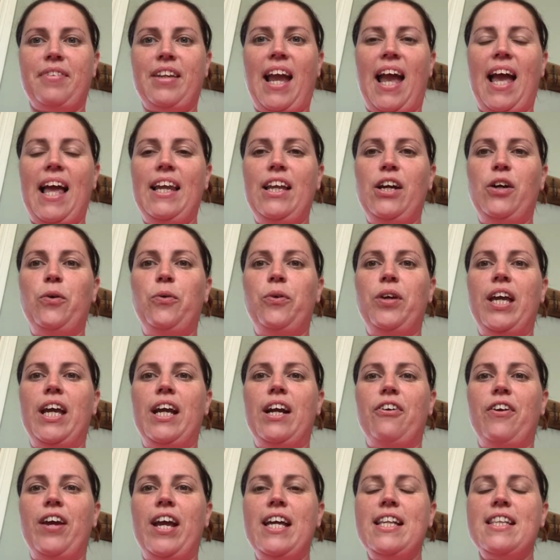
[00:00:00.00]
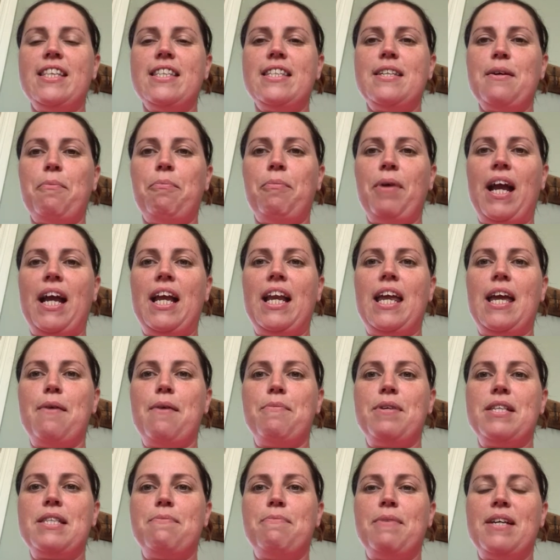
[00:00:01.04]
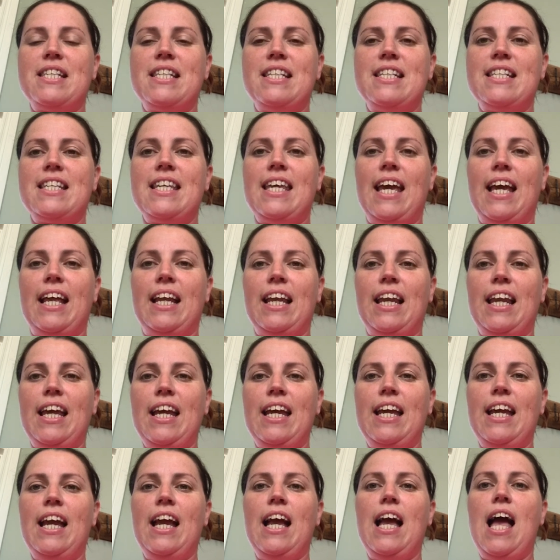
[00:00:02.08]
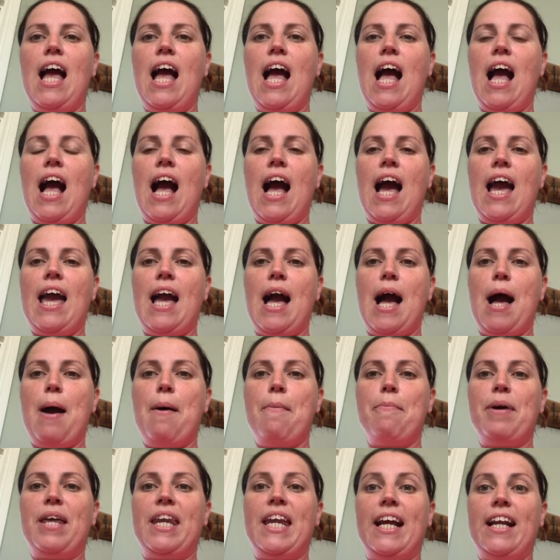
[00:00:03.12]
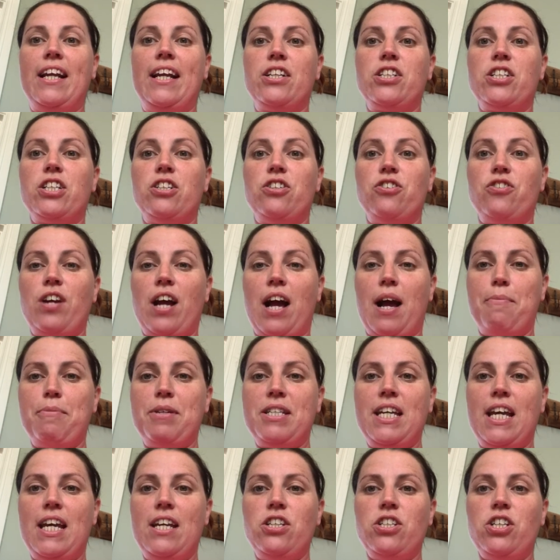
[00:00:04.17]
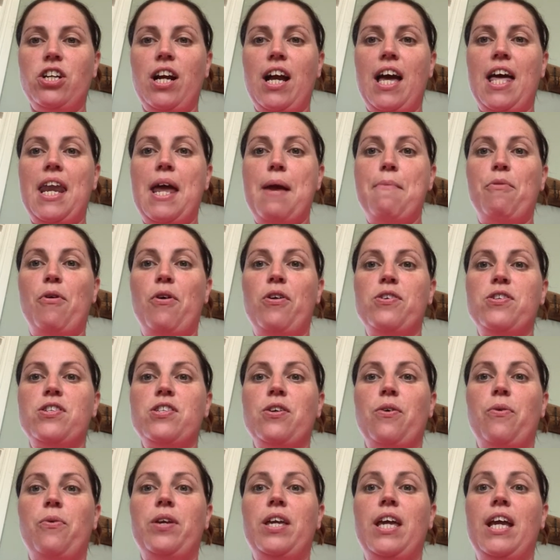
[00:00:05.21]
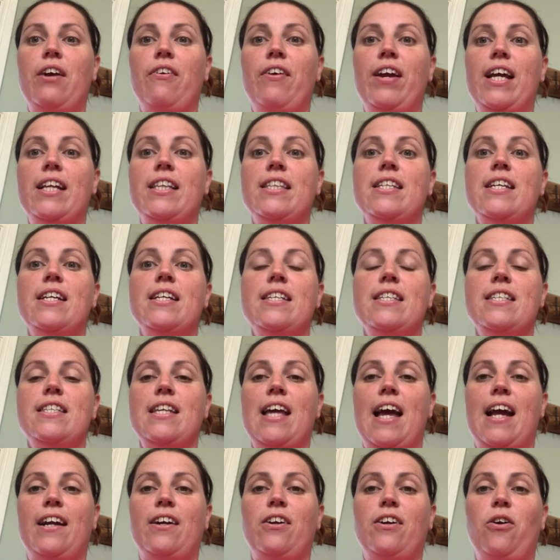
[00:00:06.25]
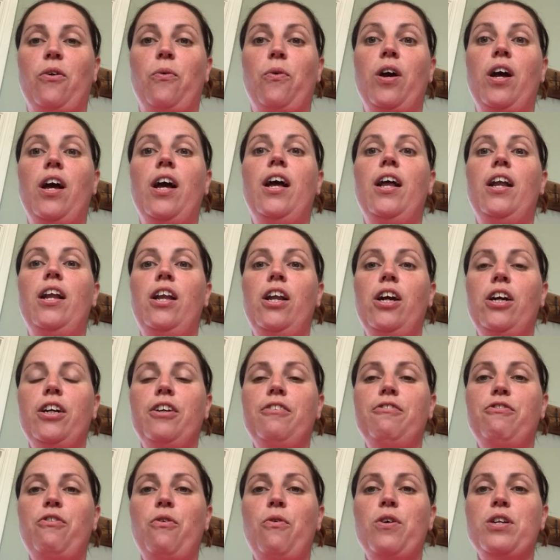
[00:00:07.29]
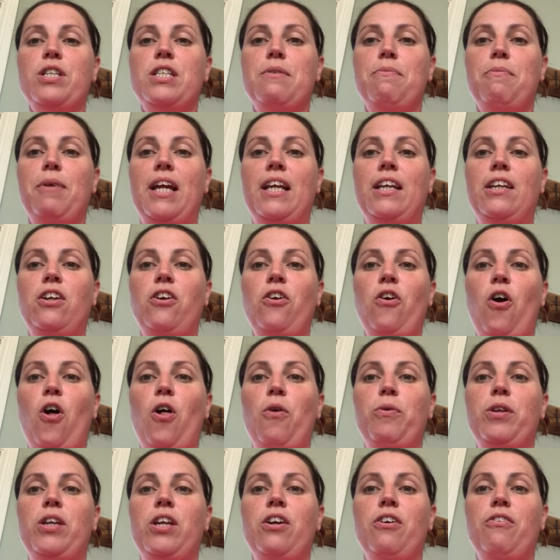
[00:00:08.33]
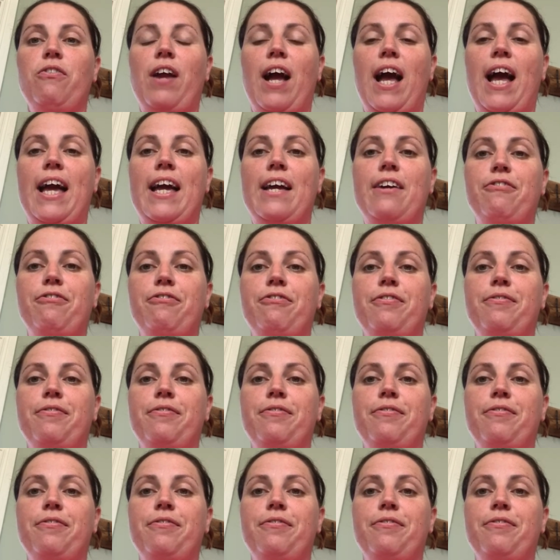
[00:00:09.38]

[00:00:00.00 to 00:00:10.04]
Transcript: Hello, Year 8. My name is Mrs. Kinley. I am an English and drama teacher and I'm also Year 8 Senko. Looking forward to meeting you all when you arrive.